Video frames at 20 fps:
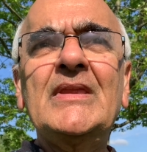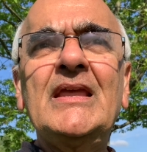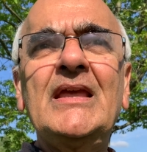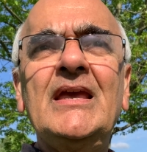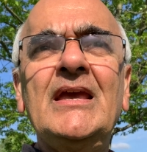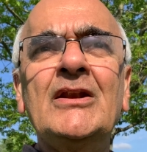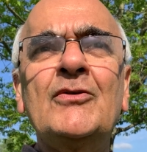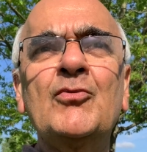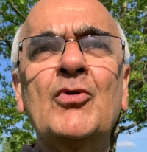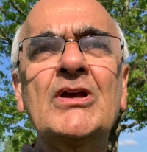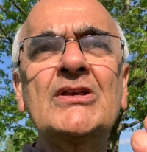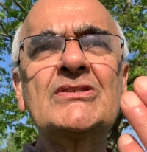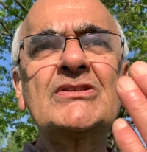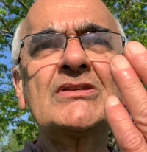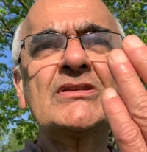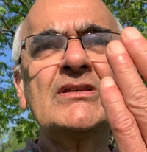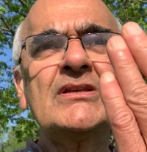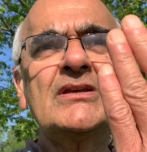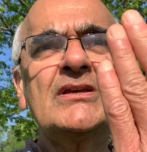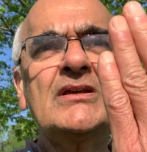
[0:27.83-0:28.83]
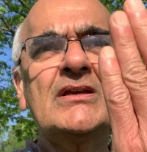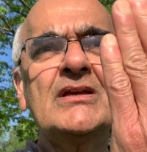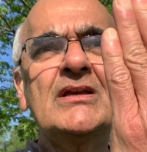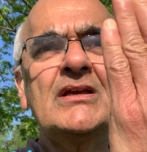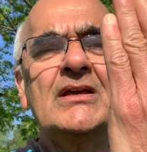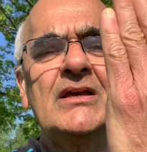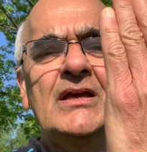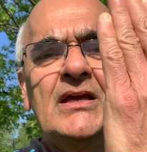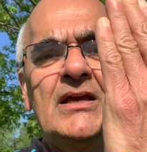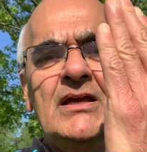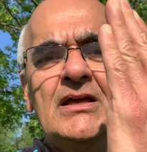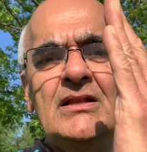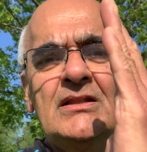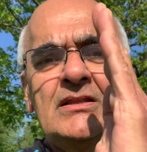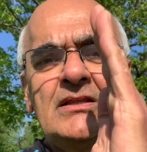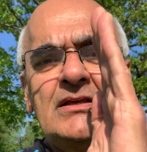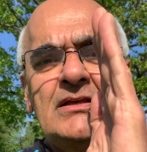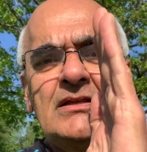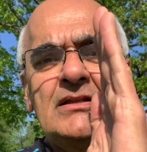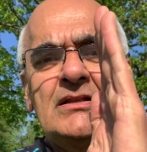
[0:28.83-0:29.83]
it was
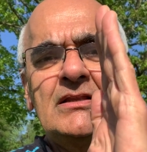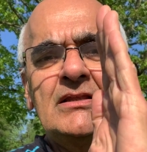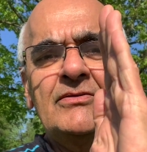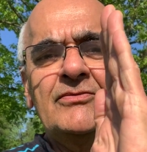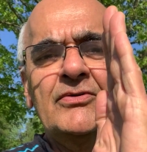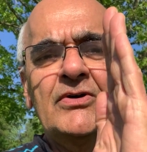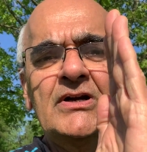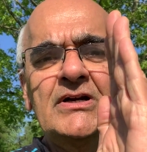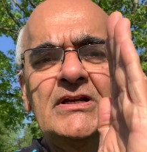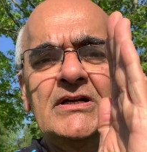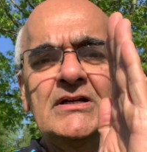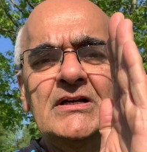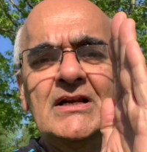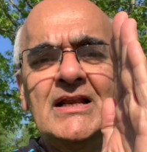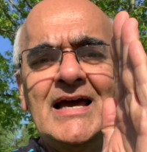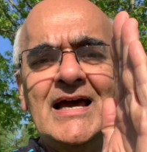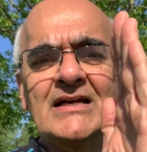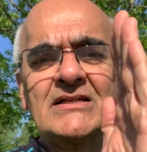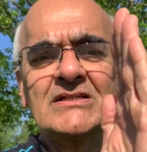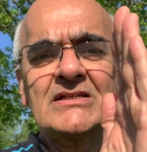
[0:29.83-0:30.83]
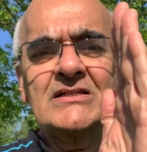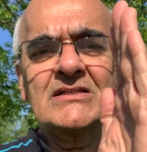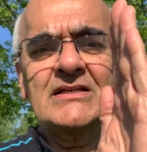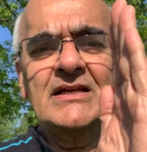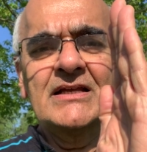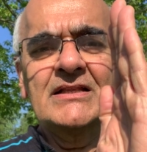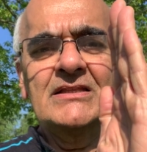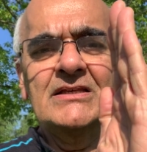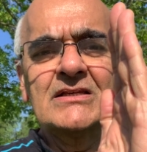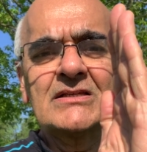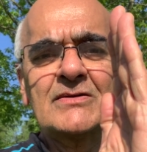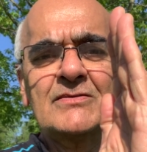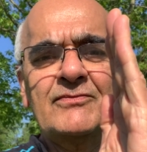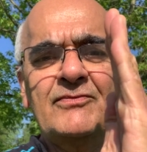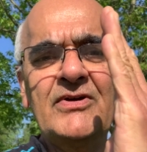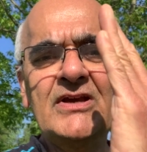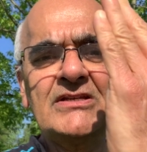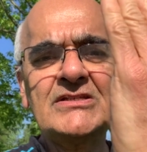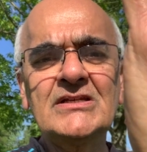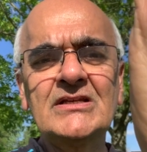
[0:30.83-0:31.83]
the vertical axis like this,
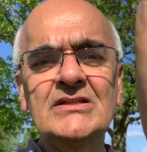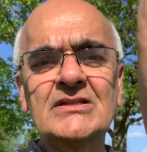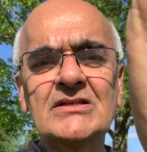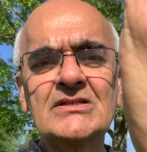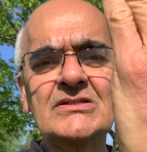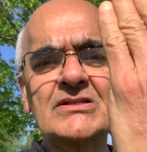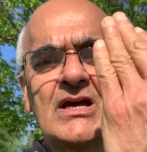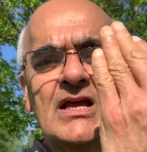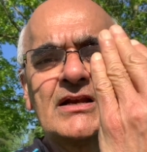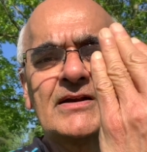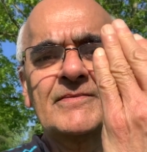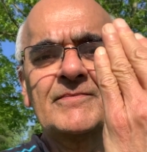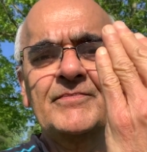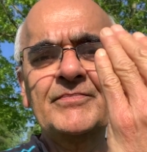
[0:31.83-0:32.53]
facing the sun,